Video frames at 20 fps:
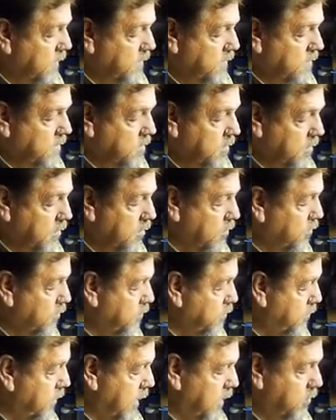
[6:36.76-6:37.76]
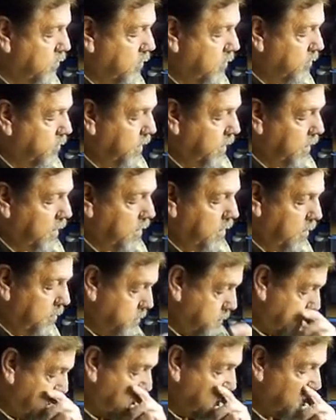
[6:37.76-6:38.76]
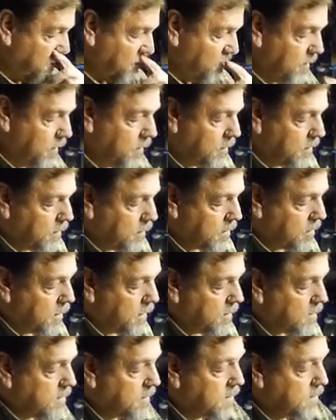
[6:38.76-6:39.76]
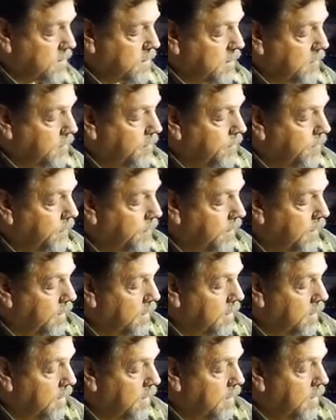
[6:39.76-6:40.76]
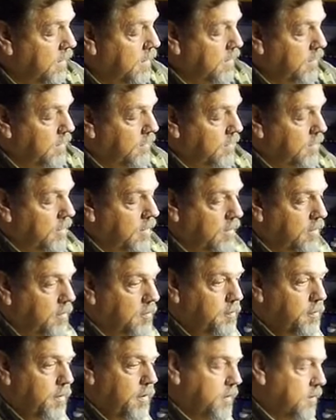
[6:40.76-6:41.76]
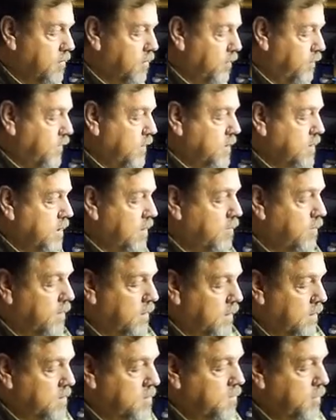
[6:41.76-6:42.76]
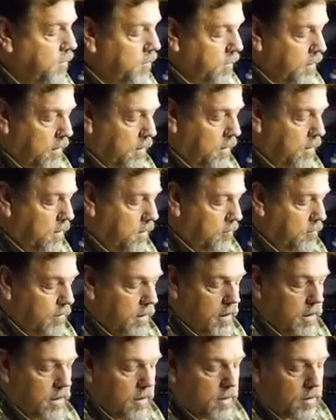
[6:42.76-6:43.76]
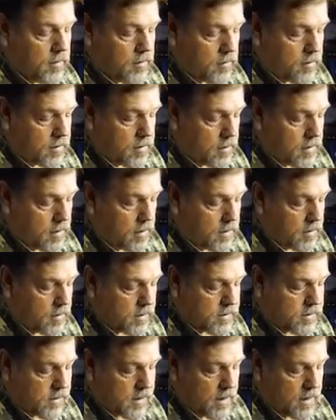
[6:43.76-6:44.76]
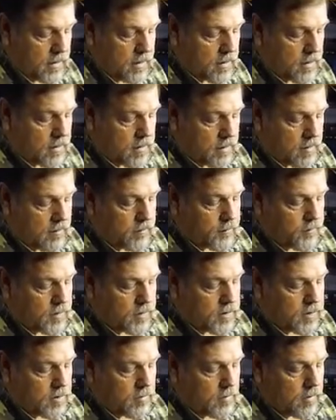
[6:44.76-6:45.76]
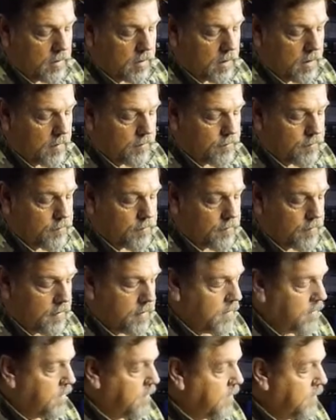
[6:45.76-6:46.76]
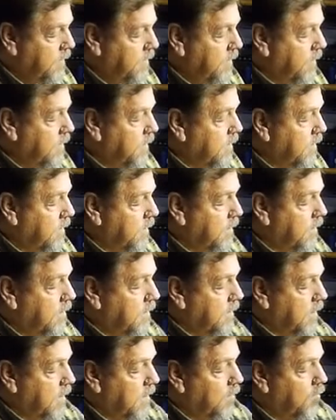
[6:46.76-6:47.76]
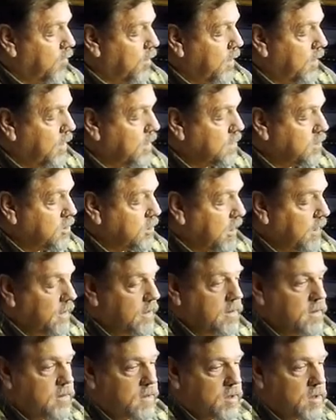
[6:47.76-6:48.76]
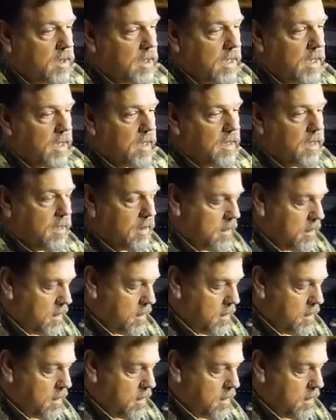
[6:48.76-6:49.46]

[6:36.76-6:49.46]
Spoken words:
So that will be part of the test system. The other part, obviously, with this moderator being not the standard 1/2 inch UNF, I will change the